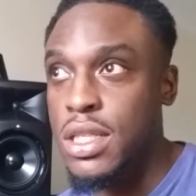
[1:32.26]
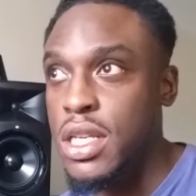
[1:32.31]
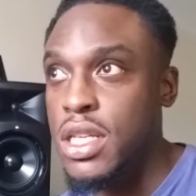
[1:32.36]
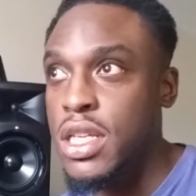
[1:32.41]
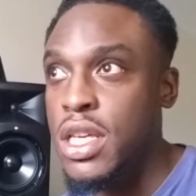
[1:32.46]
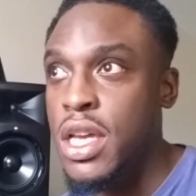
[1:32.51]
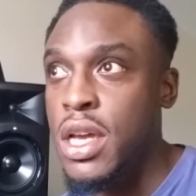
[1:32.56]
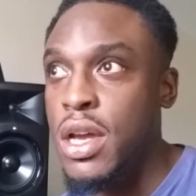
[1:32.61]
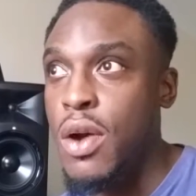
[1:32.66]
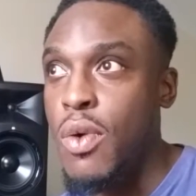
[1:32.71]

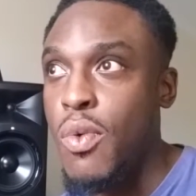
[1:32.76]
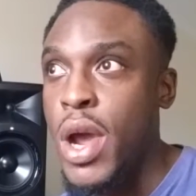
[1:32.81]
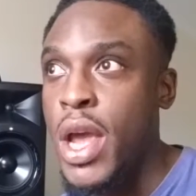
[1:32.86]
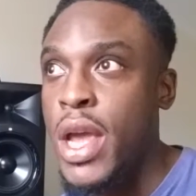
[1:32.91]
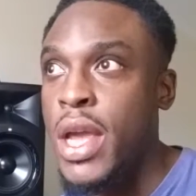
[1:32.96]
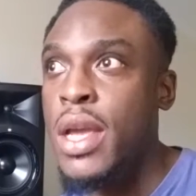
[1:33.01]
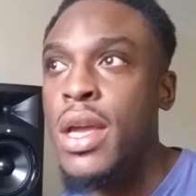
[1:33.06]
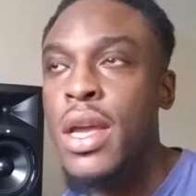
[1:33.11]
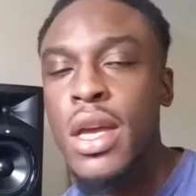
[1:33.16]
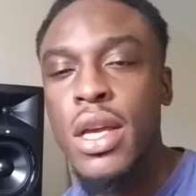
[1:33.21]
year
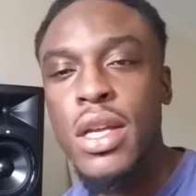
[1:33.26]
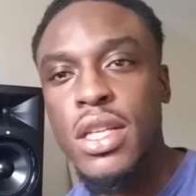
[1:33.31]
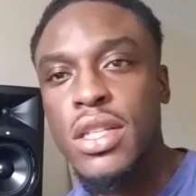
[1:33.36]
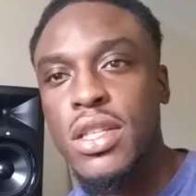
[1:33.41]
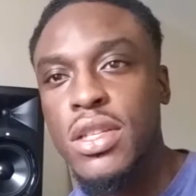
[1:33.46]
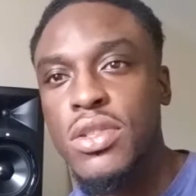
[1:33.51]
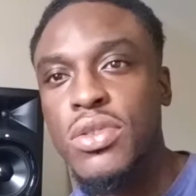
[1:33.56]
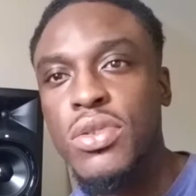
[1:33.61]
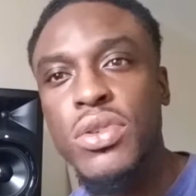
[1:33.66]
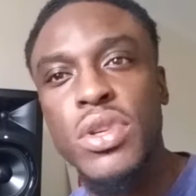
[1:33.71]
away,
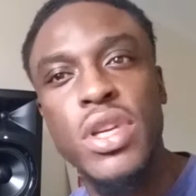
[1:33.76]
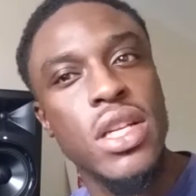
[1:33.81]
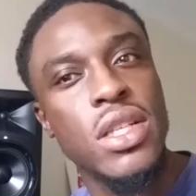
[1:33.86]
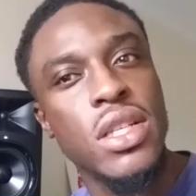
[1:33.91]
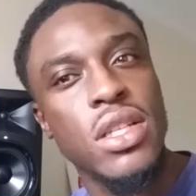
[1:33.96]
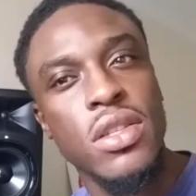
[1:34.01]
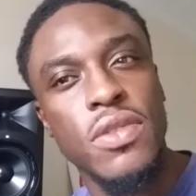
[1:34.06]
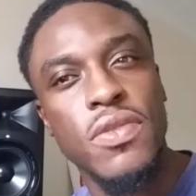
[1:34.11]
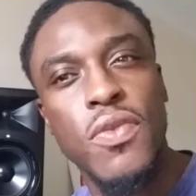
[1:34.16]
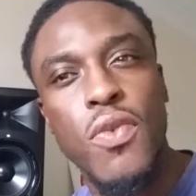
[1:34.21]
this is 2 years,
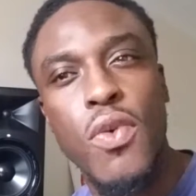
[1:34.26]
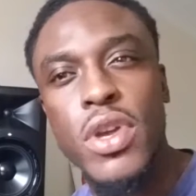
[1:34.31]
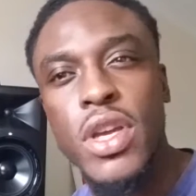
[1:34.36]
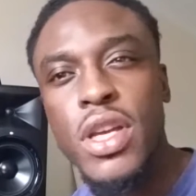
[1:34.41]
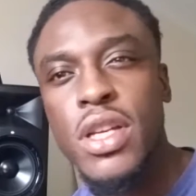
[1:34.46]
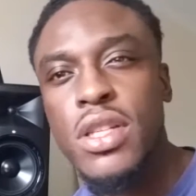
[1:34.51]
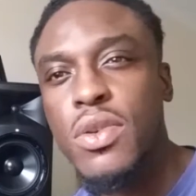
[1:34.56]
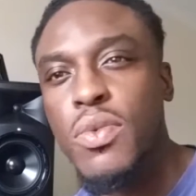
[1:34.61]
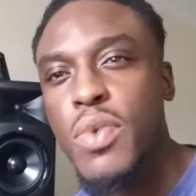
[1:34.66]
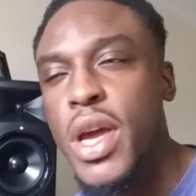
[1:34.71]
this is 4
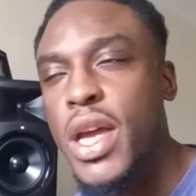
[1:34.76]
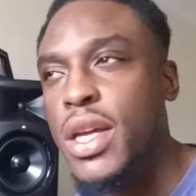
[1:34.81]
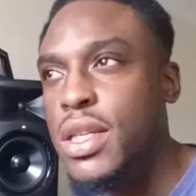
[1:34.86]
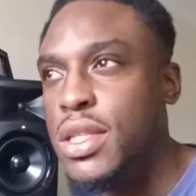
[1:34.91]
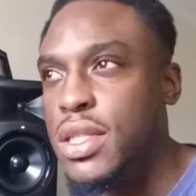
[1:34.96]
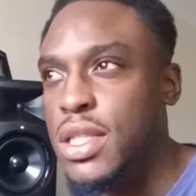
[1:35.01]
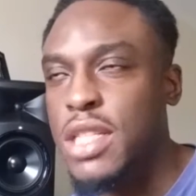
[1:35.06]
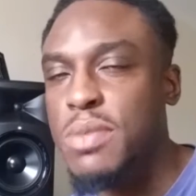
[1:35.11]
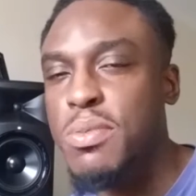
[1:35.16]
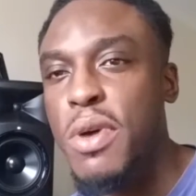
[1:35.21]
years away,
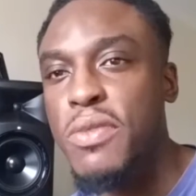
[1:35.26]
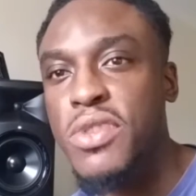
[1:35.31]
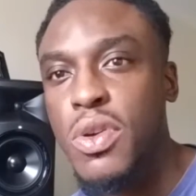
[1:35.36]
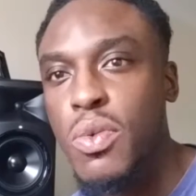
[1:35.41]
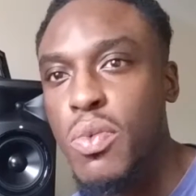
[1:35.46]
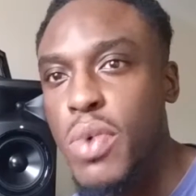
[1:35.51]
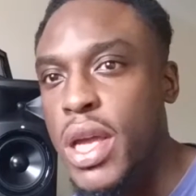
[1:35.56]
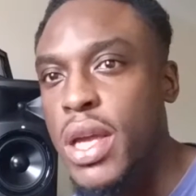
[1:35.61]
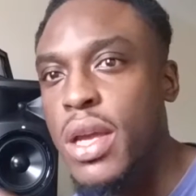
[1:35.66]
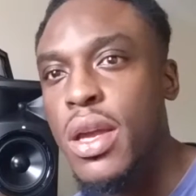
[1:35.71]
6 months
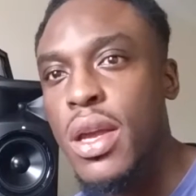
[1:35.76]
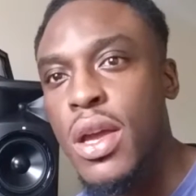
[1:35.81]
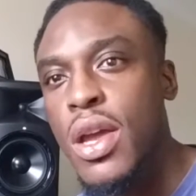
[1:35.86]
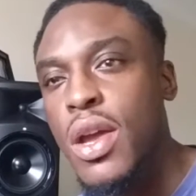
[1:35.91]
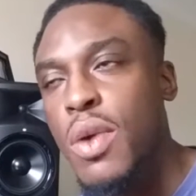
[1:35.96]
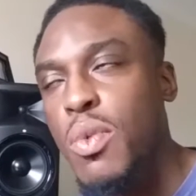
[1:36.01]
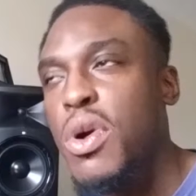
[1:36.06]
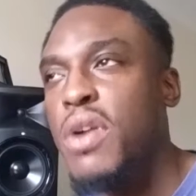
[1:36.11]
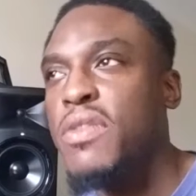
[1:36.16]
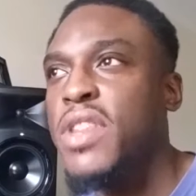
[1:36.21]
away,
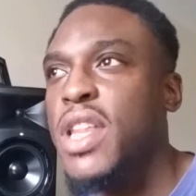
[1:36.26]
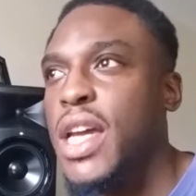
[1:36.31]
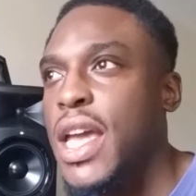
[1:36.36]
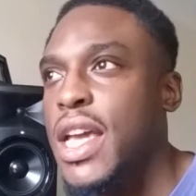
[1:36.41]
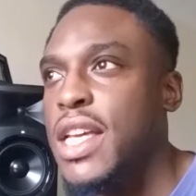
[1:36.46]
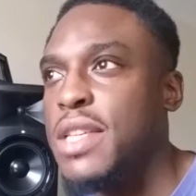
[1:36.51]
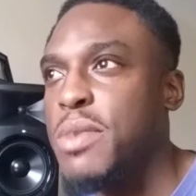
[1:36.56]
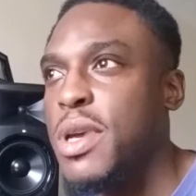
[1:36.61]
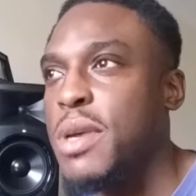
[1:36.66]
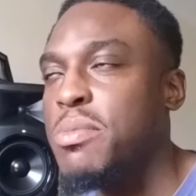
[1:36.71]
whatever the
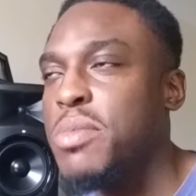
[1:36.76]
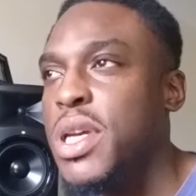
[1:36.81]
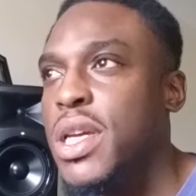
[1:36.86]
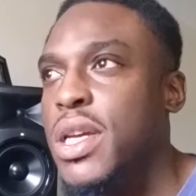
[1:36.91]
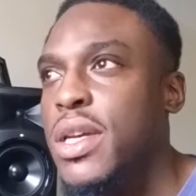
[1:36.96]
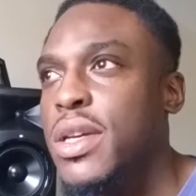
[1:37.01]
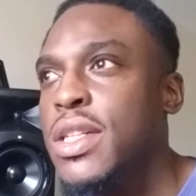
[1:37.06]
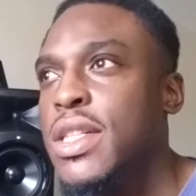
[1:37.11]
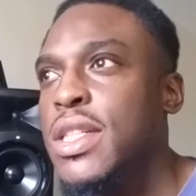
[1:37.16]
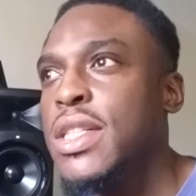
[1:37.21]
case may
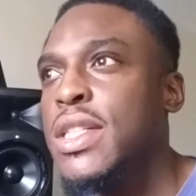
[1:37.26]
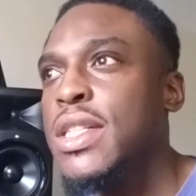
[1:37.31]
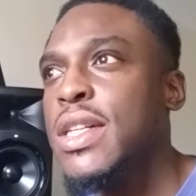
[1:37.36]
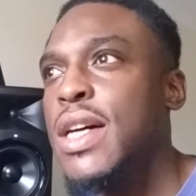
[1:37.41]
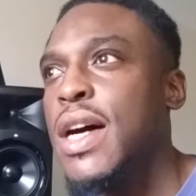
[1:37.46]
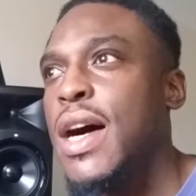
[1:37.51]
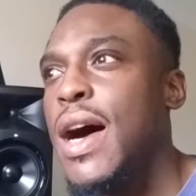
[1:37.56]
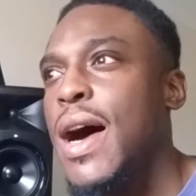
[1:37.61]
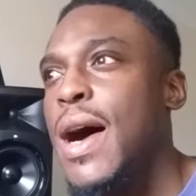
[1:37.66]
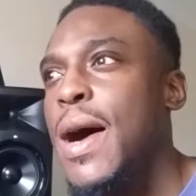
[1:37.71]
be.
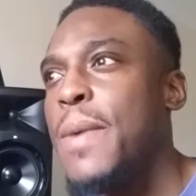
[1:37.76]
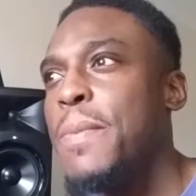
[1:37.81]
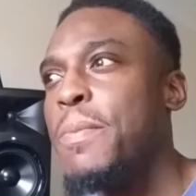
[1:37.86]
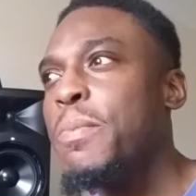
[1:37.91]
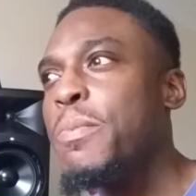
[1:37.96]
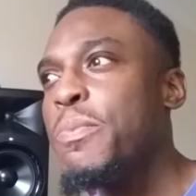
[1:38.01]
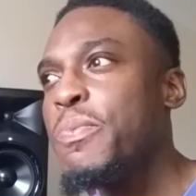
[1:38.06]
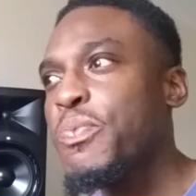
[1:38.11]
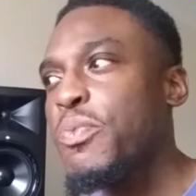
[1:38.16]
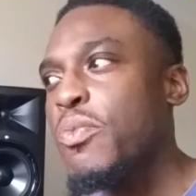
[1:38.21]

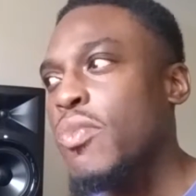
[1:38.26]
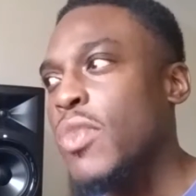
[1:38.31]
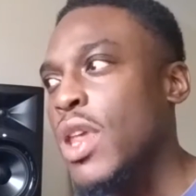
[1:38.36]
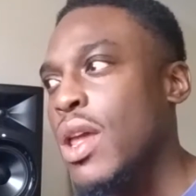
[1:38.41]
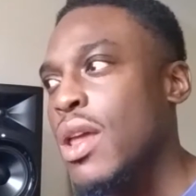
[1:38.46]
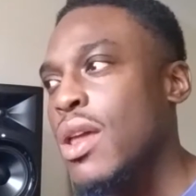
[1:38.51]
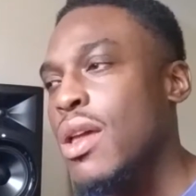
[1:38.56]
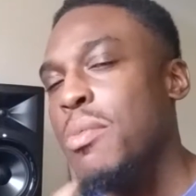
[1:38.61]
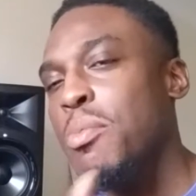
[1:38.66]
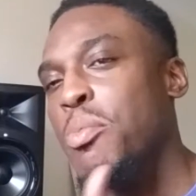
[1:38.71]

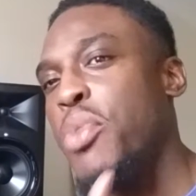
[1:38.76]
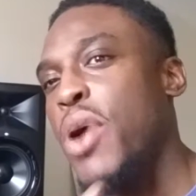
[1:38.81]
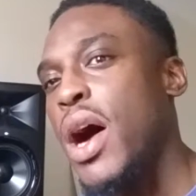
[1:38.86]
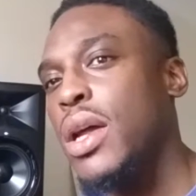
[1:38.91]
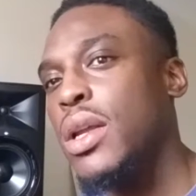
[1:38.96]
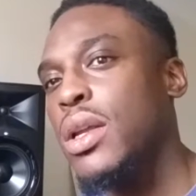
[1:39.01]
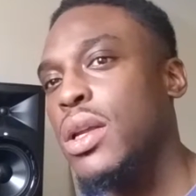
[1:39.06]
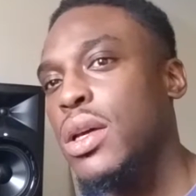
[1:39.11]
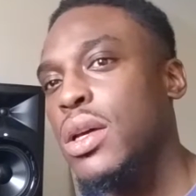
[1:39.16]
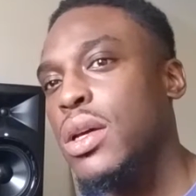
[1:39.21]

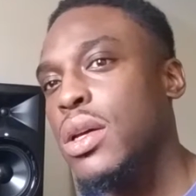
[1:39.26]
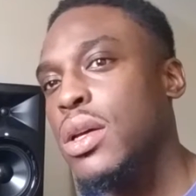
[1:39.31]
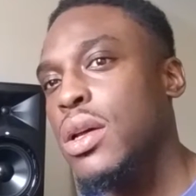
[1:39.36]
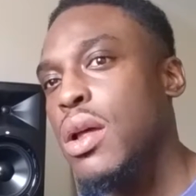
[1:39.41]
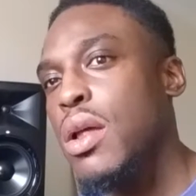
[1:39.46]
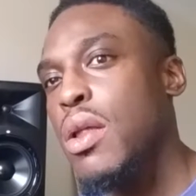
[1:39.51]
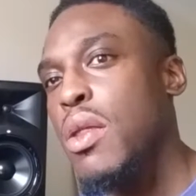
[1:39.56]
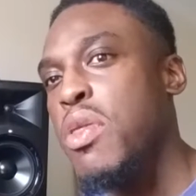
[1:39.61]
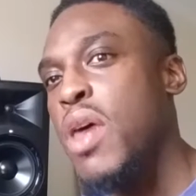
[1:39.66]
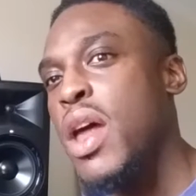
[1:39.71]
But
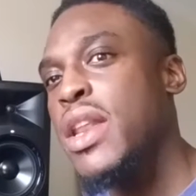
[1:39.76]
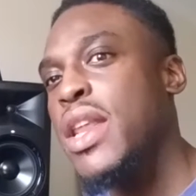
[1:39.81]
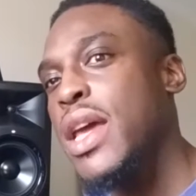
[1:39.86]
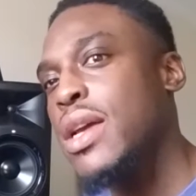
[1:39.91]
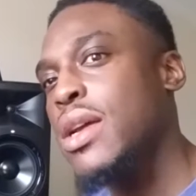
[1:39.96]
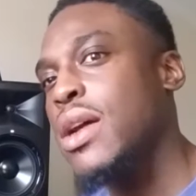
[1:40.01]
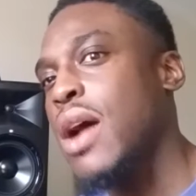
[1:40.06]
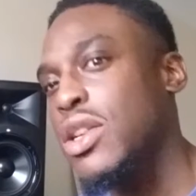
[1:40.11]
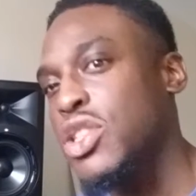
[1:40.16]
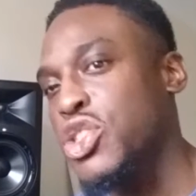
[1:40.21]
then
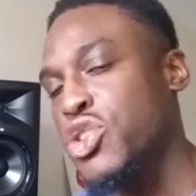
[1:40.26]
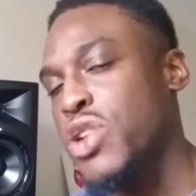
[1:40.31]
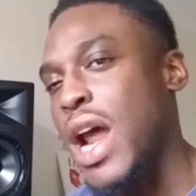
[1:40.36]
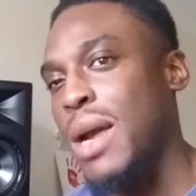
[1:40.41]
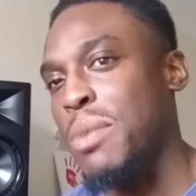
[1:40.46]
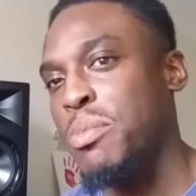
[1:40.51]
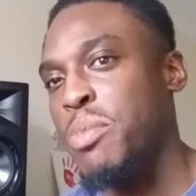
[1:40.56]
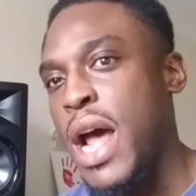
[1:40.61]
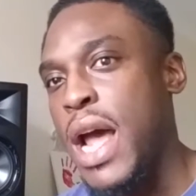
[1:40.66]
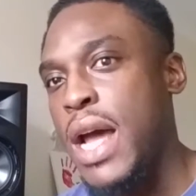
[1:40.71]
they
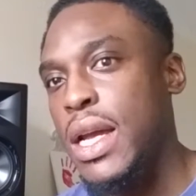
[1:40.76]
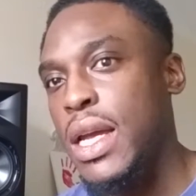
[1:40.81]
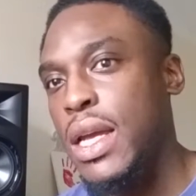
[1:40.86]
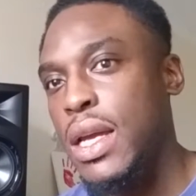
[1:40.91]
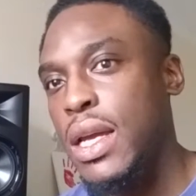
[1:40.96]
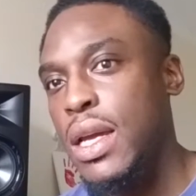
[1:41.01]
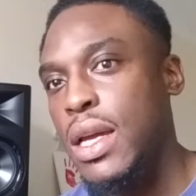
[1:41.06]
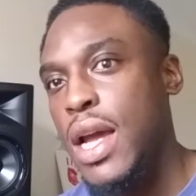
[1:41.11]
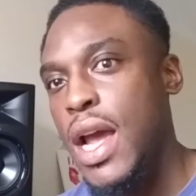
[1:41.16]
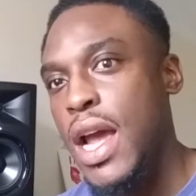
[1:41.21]
track
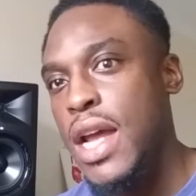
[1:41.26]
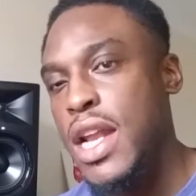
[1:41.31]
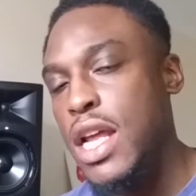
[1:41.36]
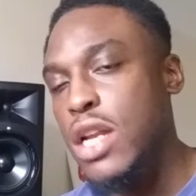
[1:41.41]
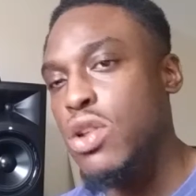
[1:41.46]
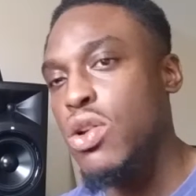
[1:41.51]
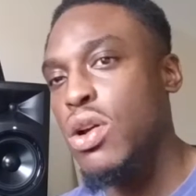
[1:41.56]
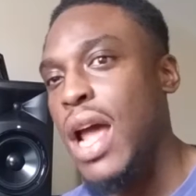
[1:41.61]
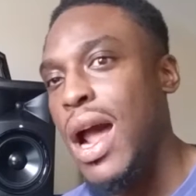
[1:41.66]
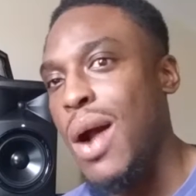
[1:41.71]
back and they
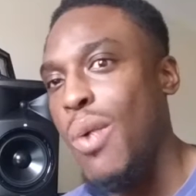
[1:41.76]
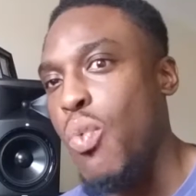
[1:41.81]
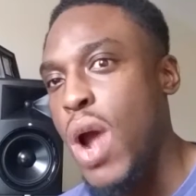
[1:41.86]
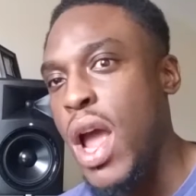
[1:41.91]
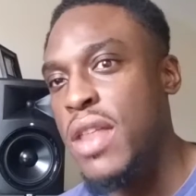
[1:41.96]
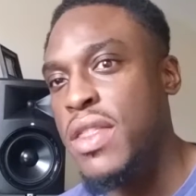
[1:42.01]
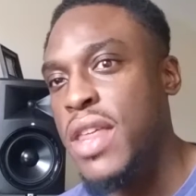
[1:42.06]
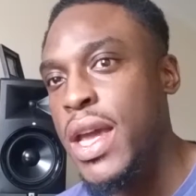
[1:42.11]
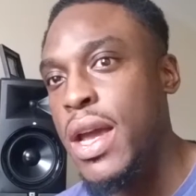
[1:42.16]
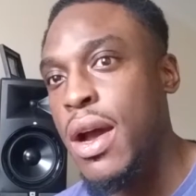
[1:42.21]
look at
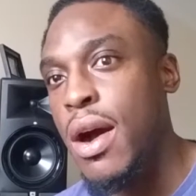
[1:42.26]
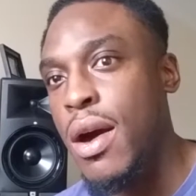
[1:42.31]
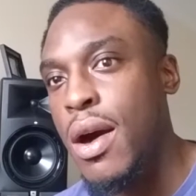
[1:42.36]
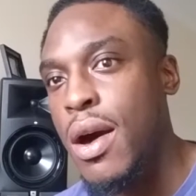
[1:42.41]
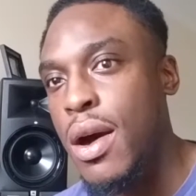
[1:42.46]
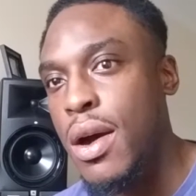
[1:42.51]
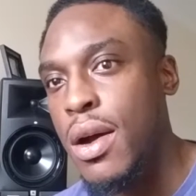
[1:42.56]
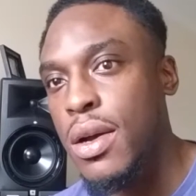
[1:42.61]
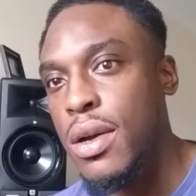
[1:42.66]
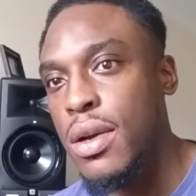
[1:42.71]
where they
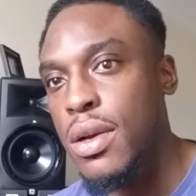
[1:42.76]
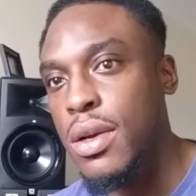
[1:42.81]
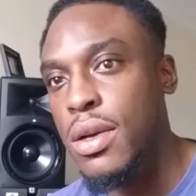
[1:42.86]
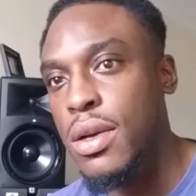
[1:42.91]
are